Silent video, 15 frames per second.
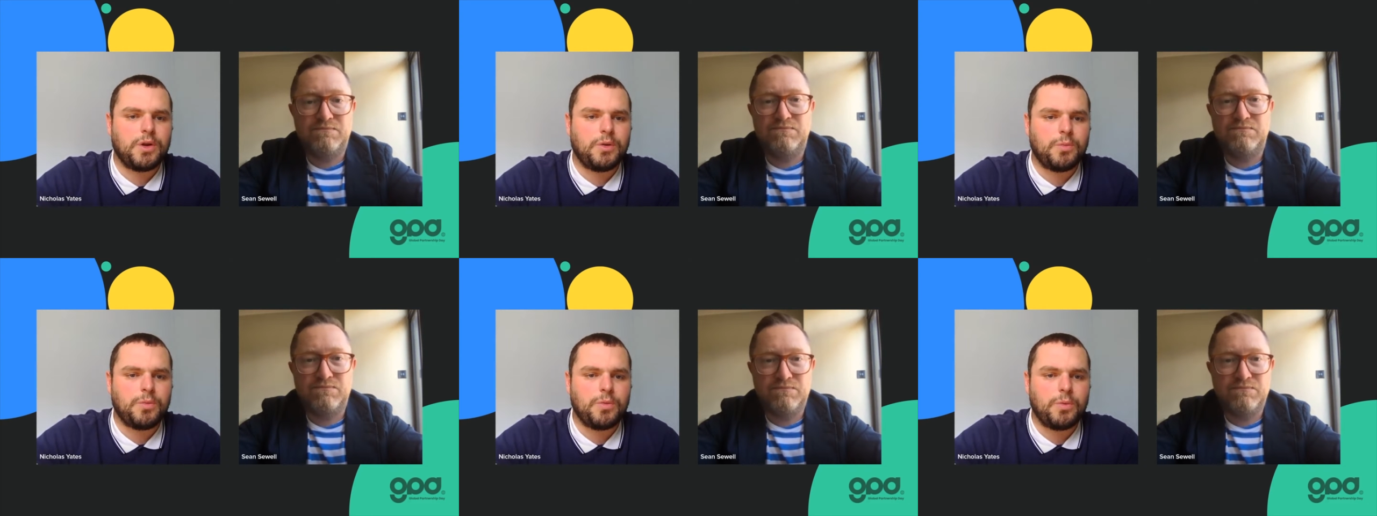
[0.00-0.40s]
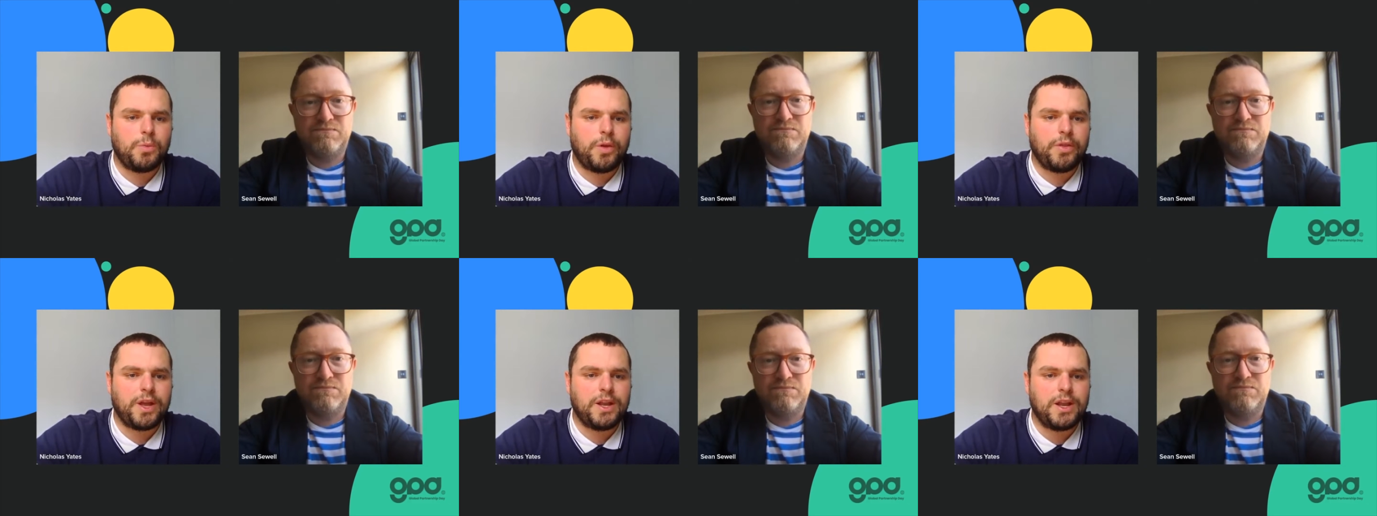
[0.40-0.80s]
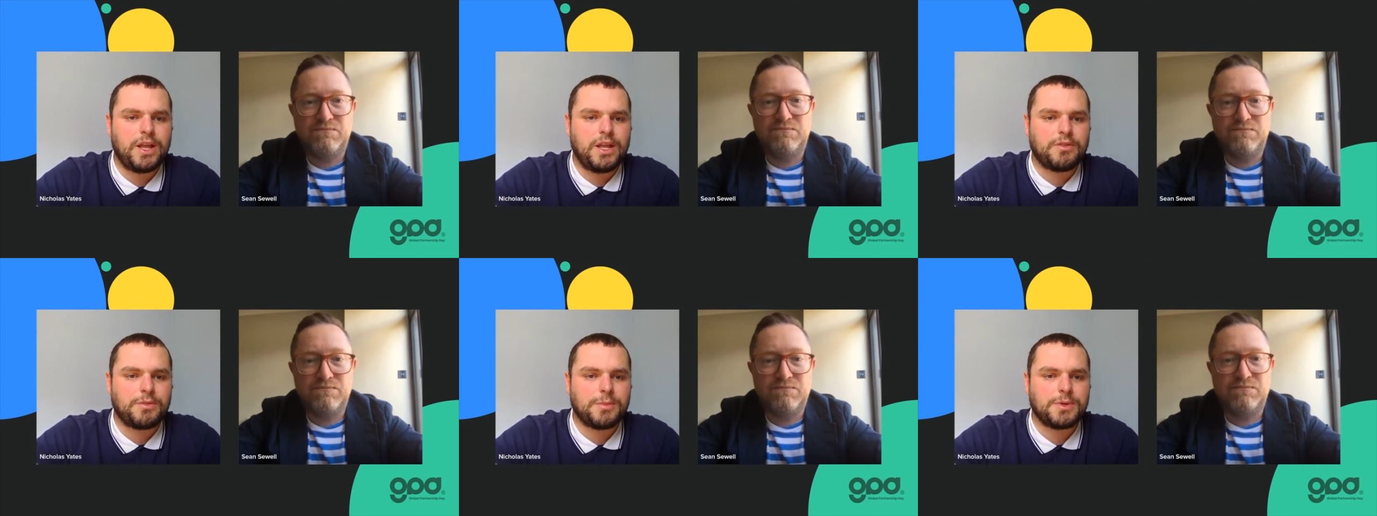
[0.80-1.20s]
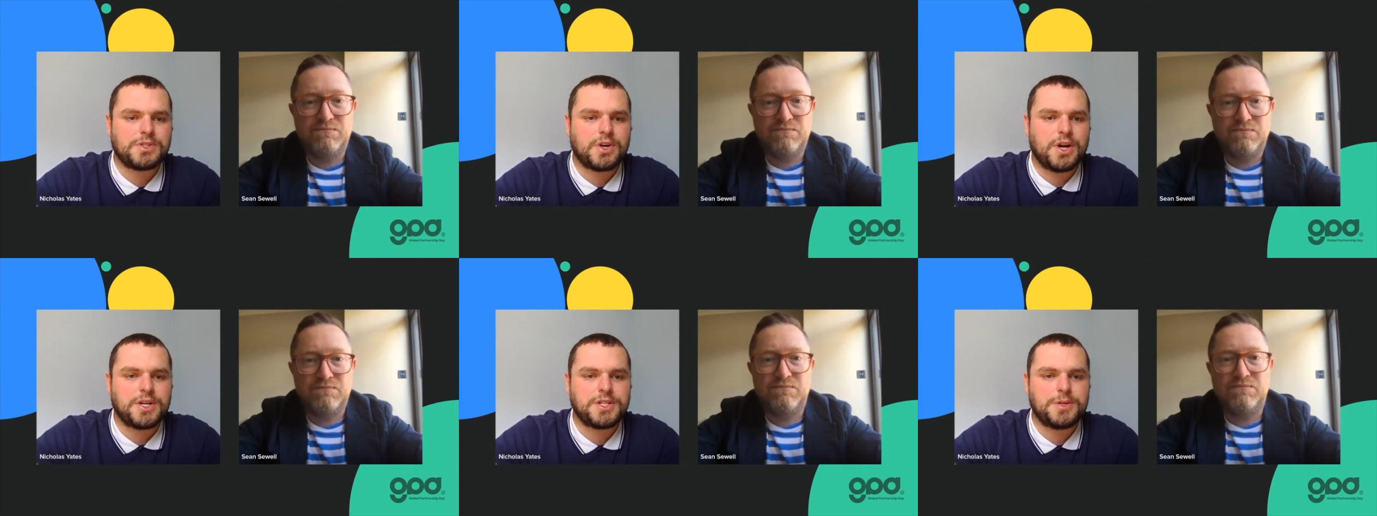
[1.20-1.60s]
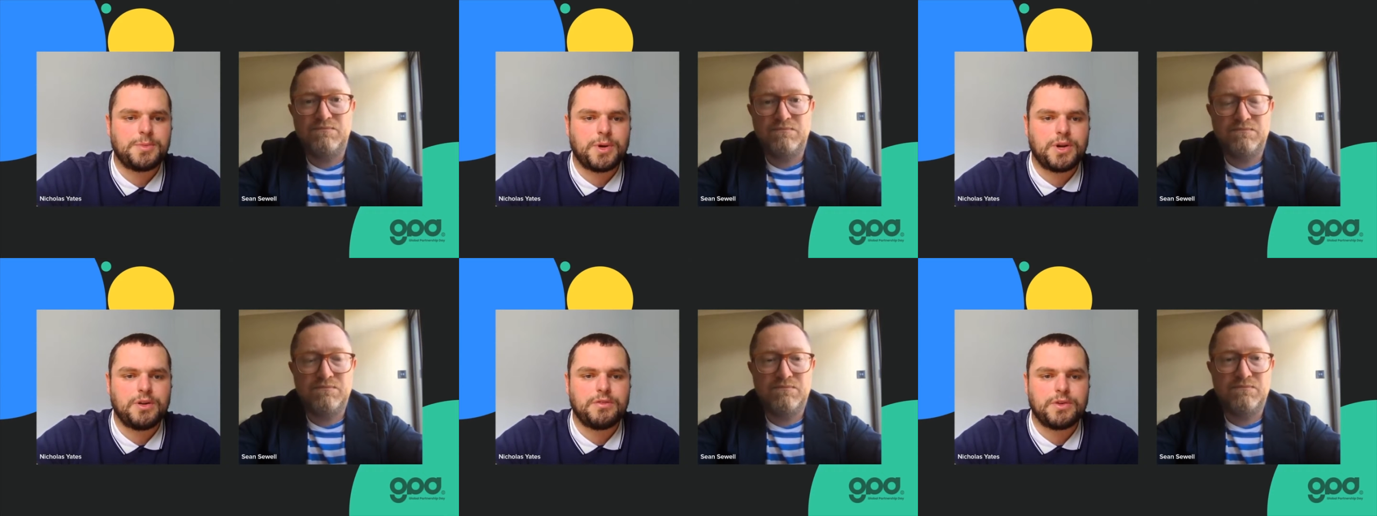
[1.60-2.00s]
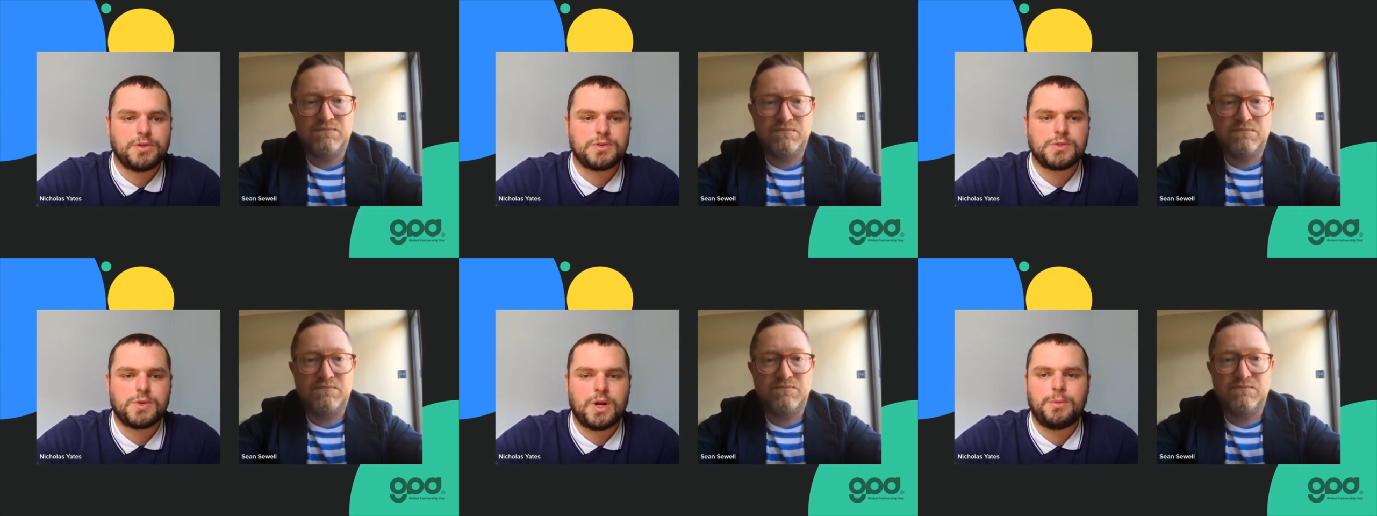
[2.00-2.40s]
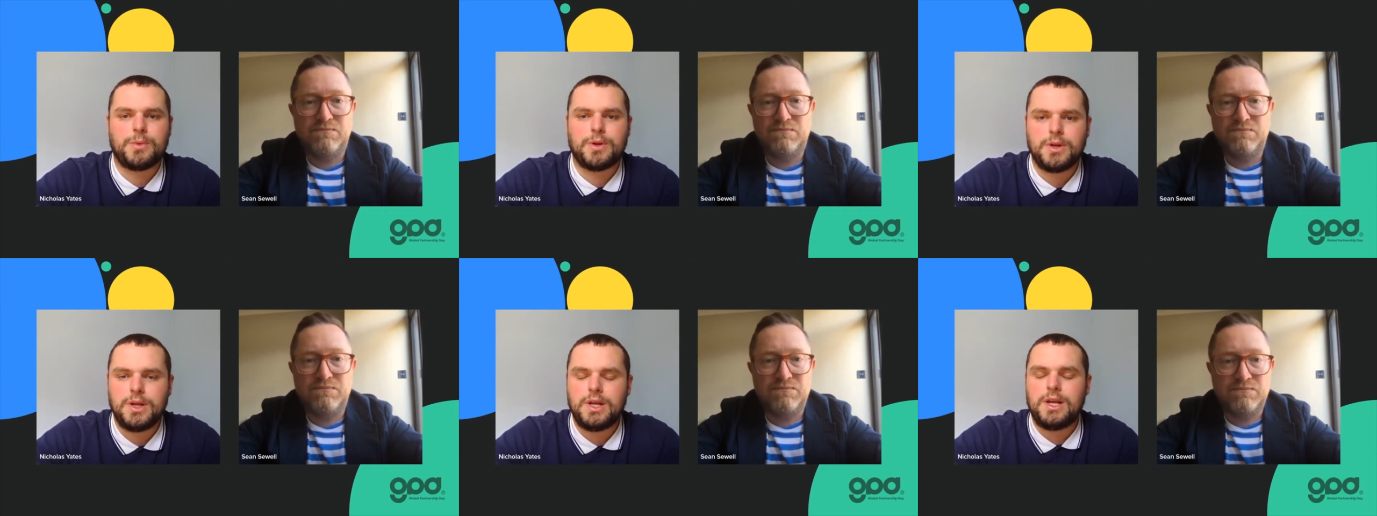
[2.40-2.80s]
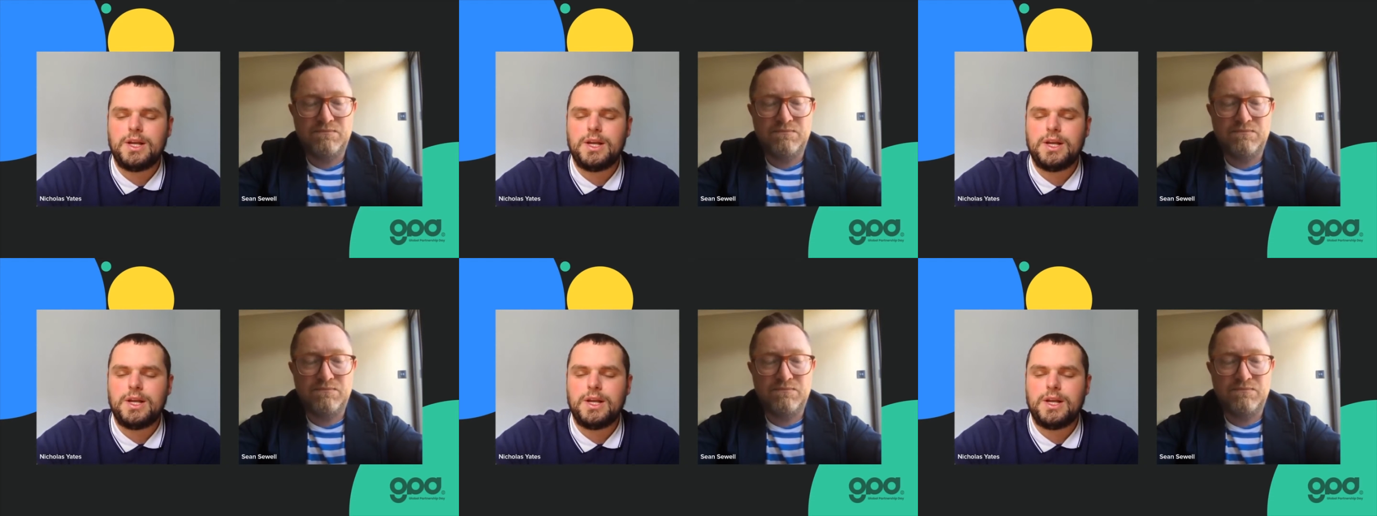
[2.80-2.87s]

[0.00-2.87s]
Speaker 1: and what they need from a strategy point of view as well. But